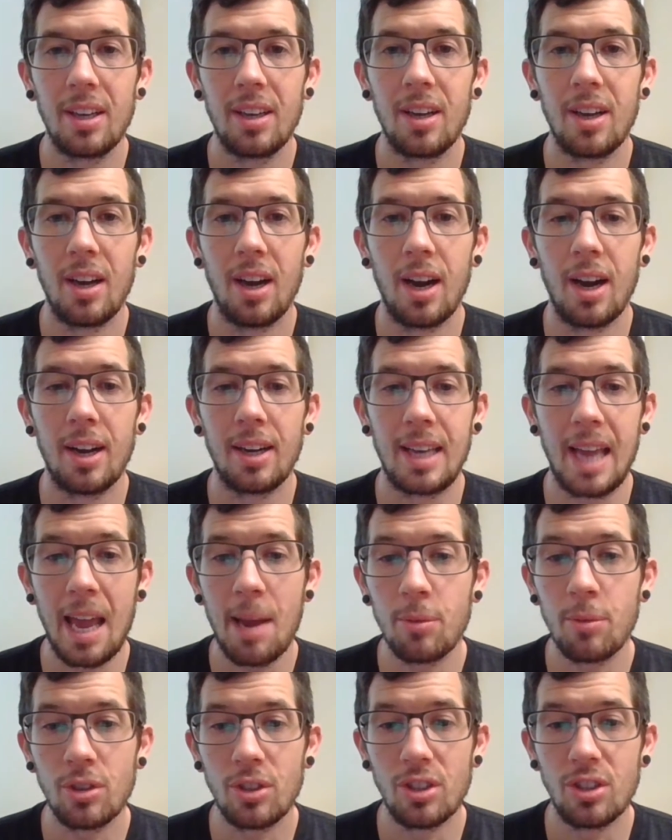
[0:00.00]

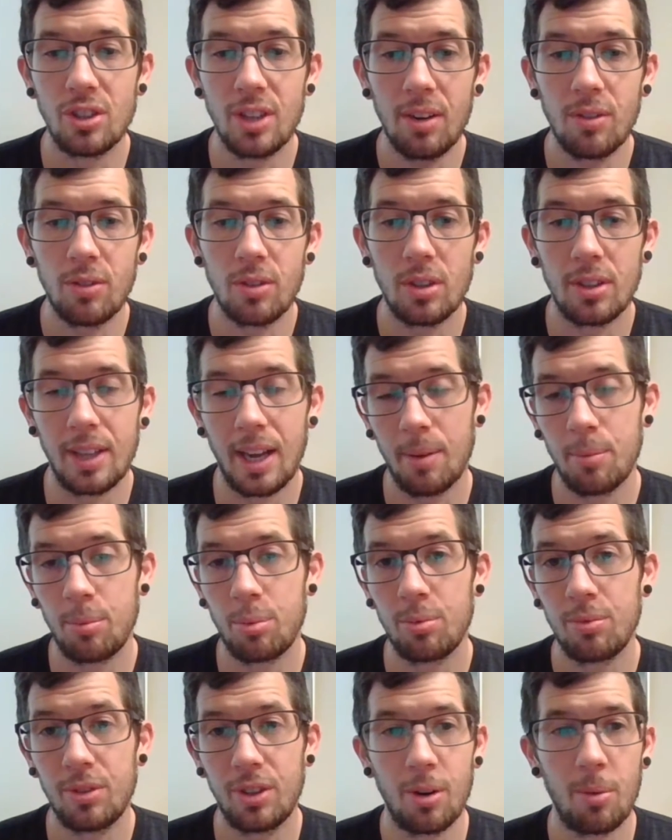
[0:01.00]
gamers in general, not
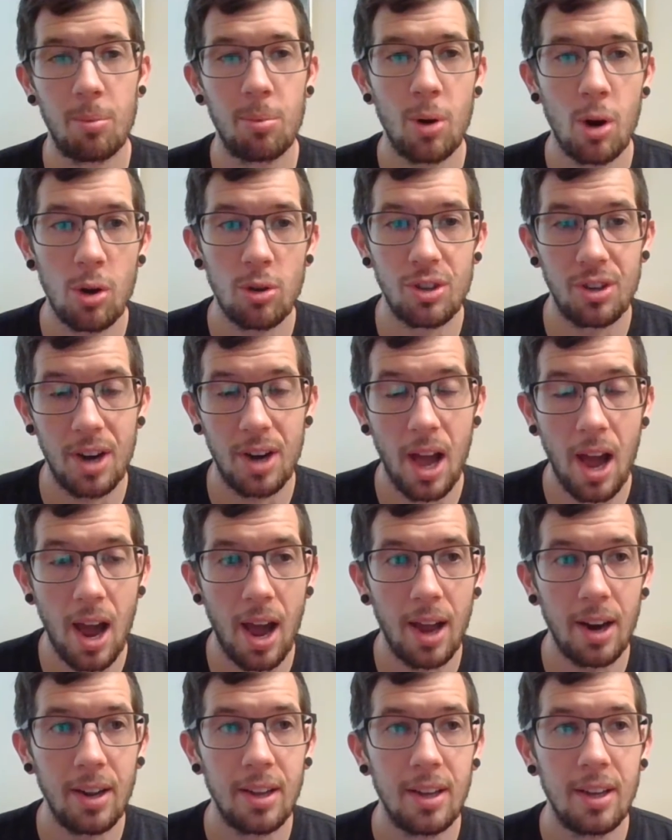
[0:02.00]
pros or
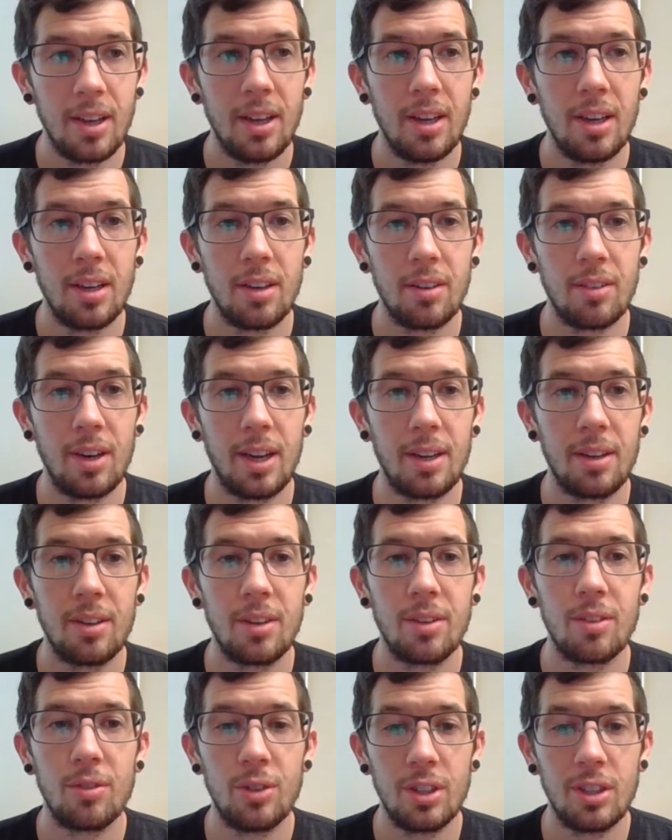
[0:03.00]
not, right?
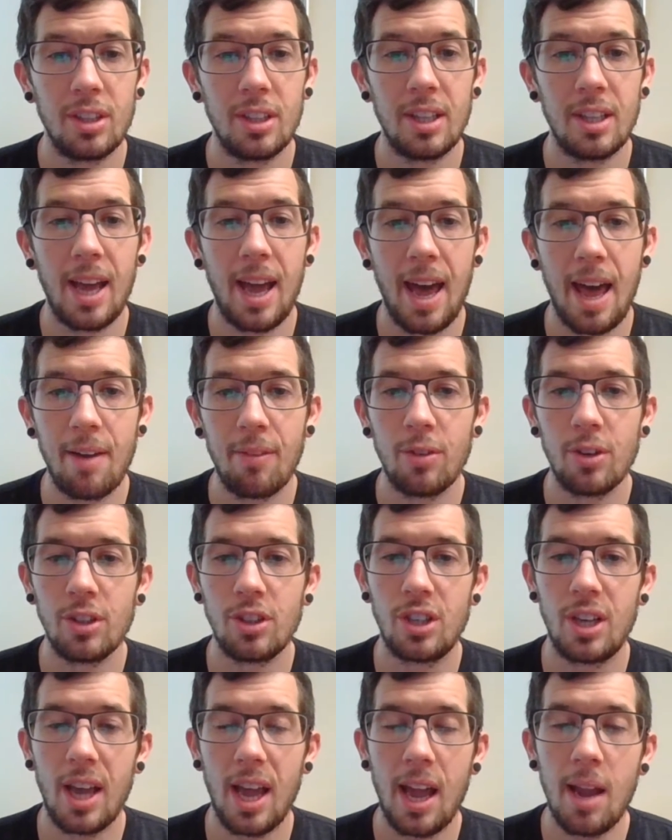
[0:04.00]
Really the
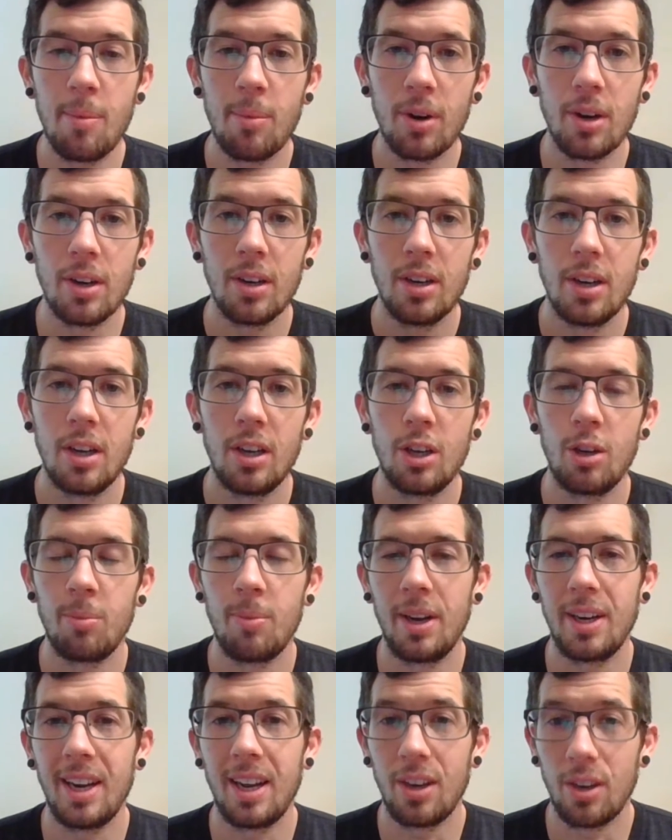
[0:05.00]
average gamer who
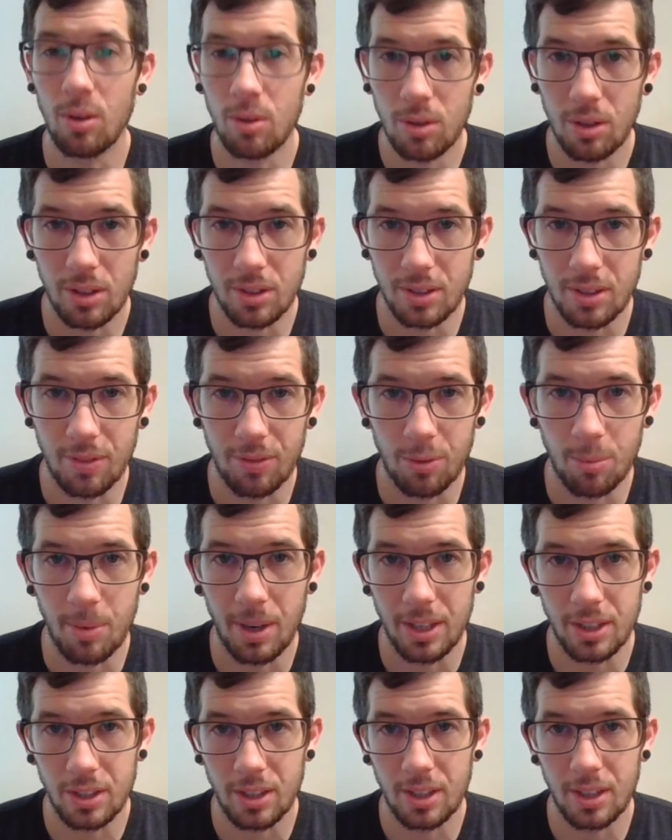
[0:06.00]
might not know all this
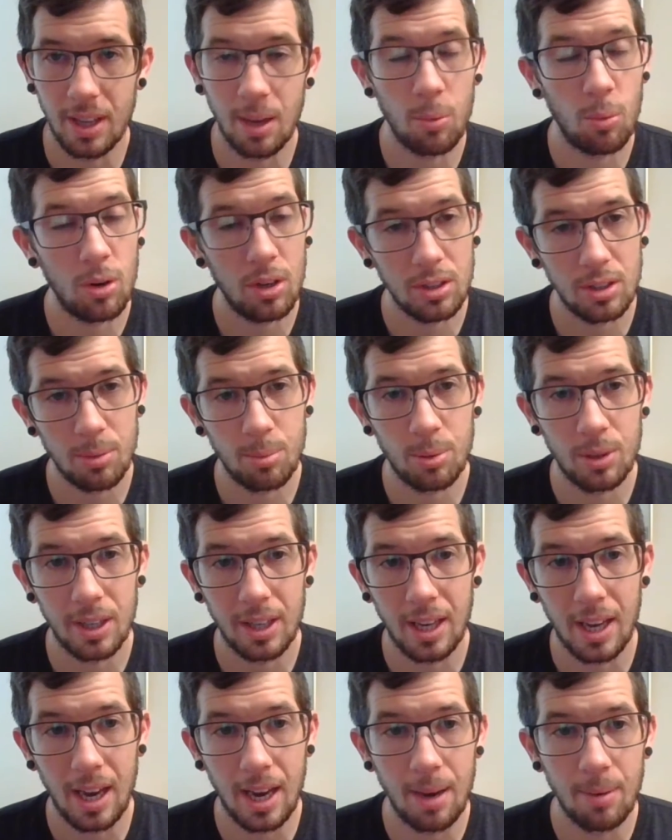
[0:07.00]
information, that wants to play
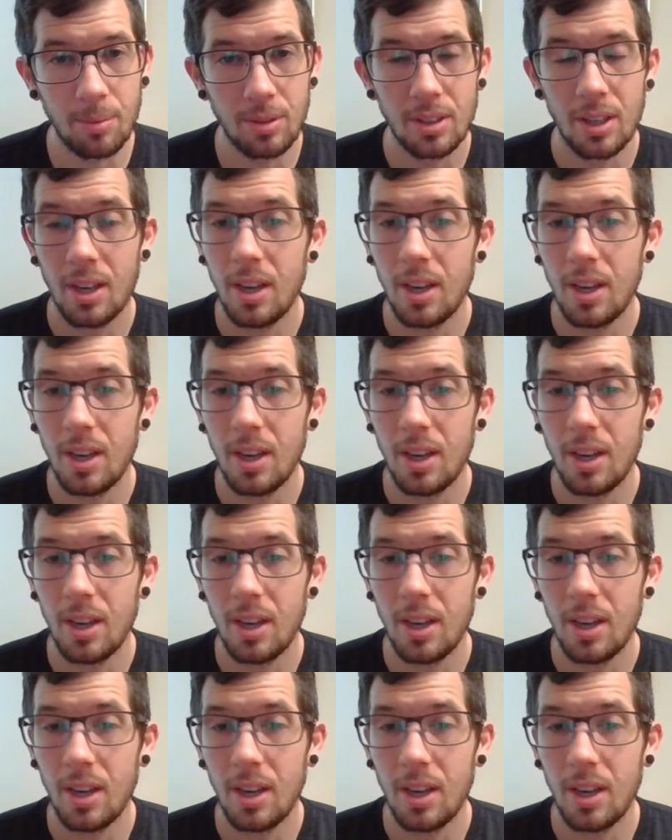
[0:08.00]
games,